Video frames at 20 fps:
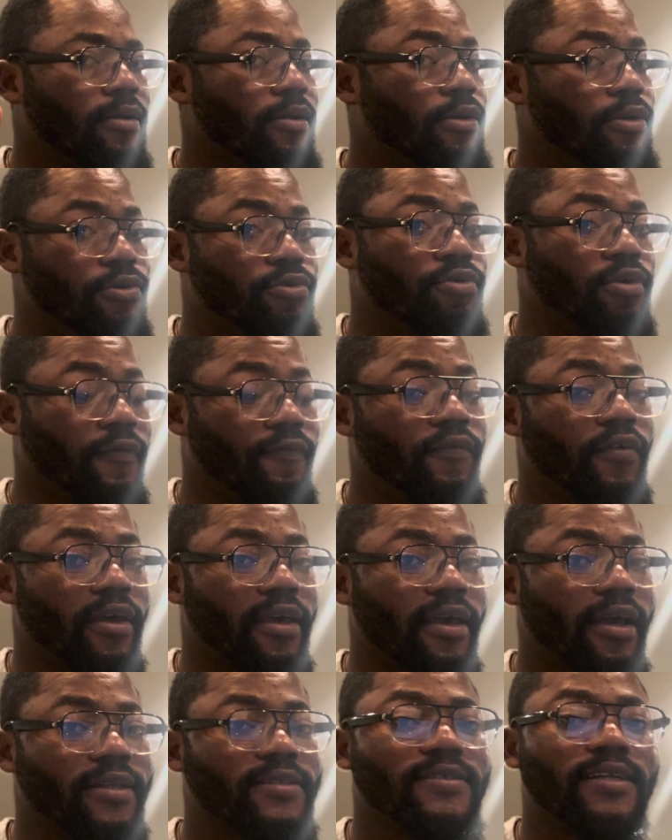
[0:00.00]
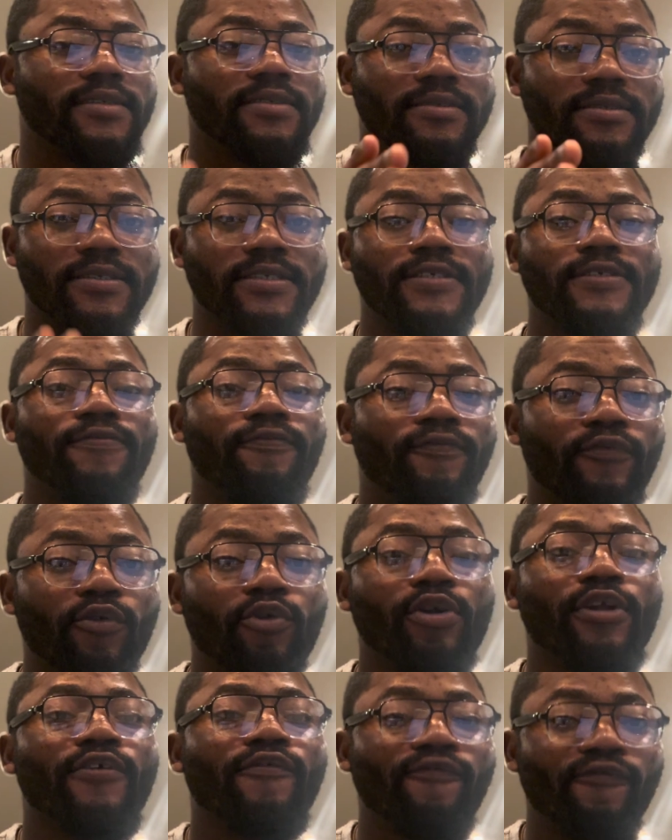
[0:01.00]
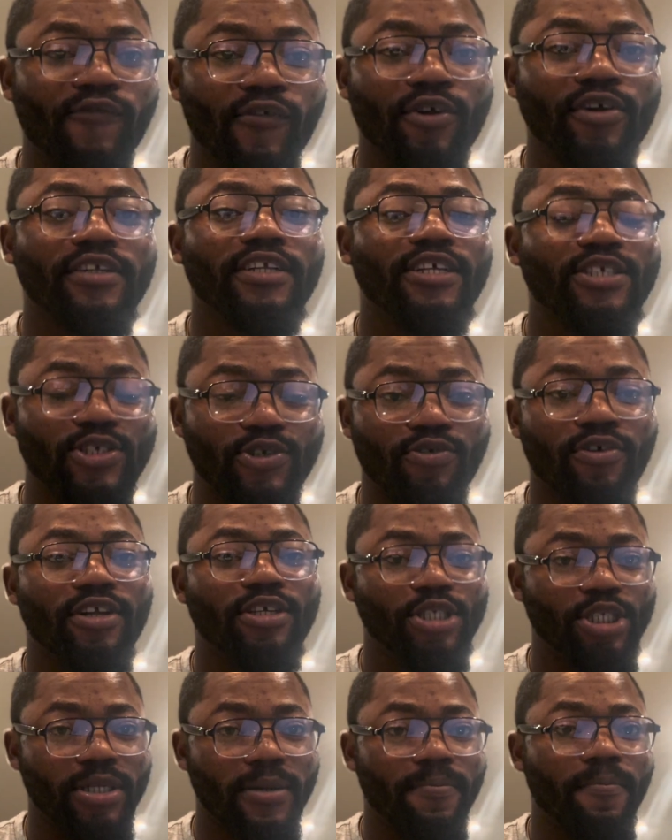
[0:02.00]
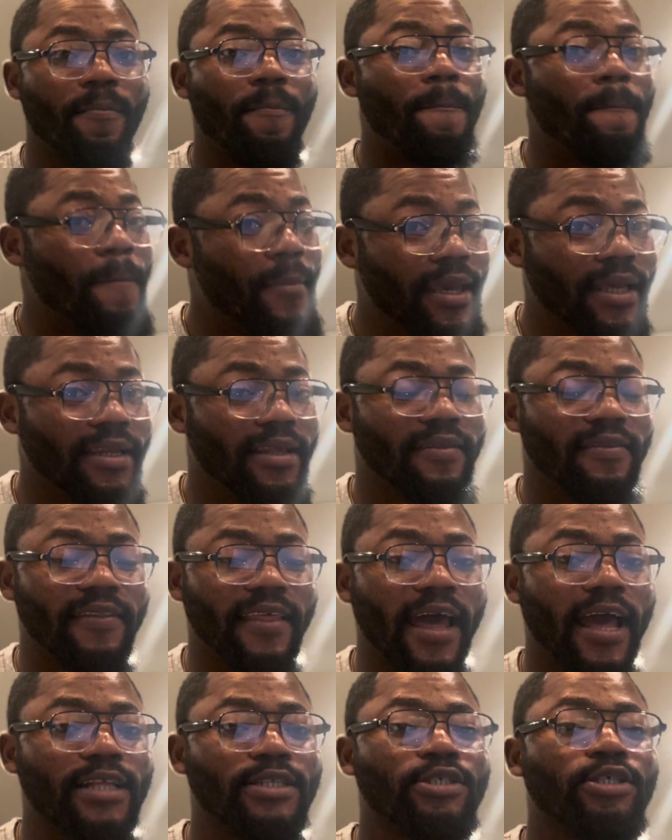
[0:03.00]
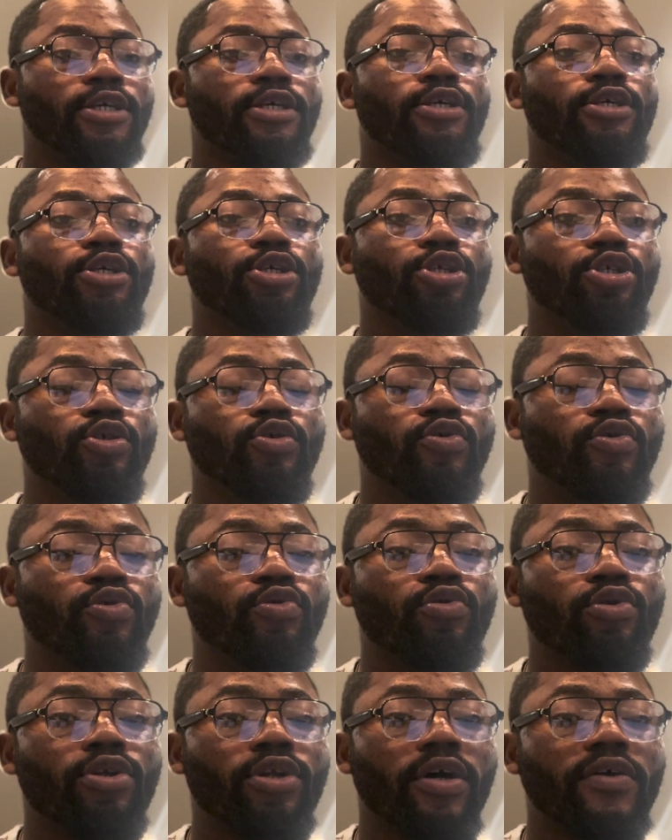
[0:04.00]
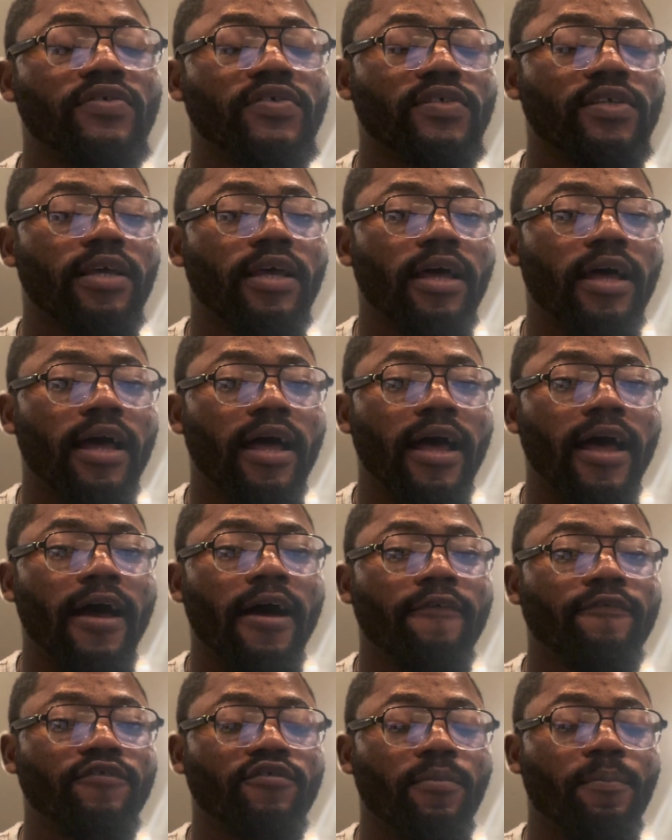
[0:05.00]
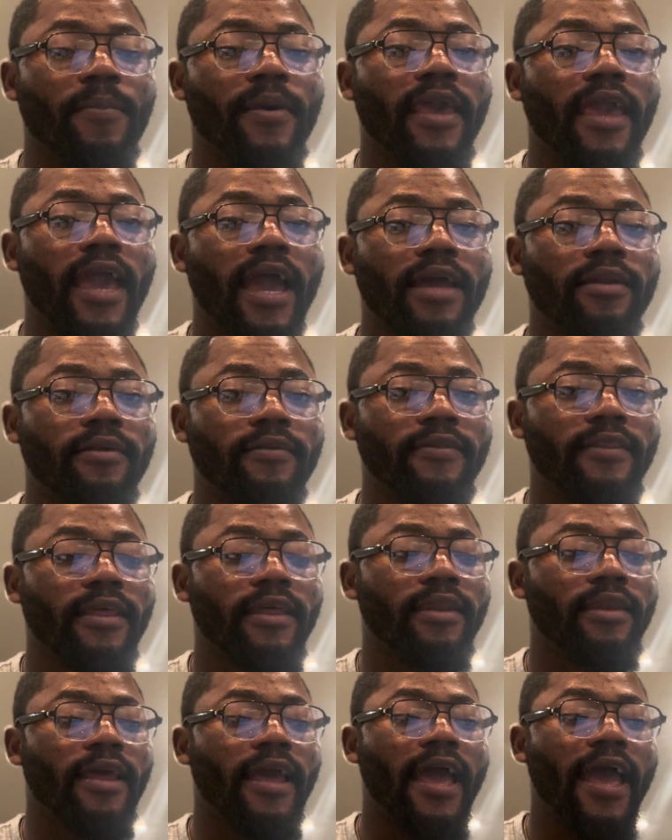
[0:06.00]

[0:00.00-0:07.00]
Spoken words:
do not forget that it is fully funded scholarship, meaning that you do not have to pay anything.